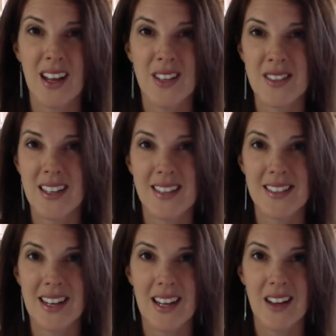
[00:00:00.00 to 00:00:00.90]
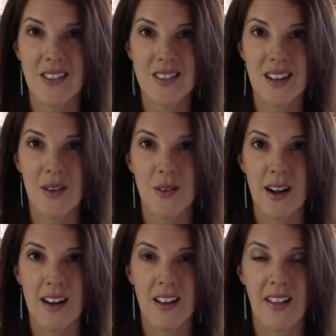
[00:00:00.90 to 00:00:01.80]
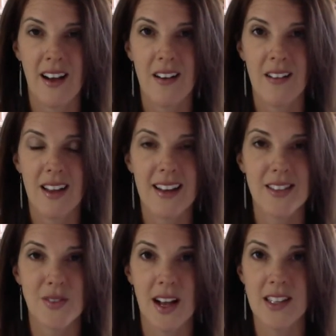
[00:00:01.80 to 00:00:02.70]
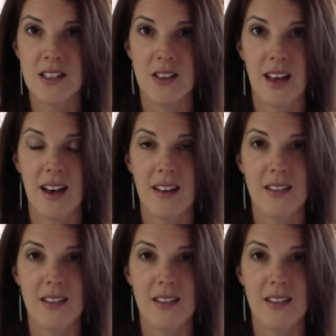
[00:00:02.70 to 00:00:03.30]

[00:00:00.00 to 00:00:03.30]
I used to get sticky notes and I would write it all out, and it's fine to do that.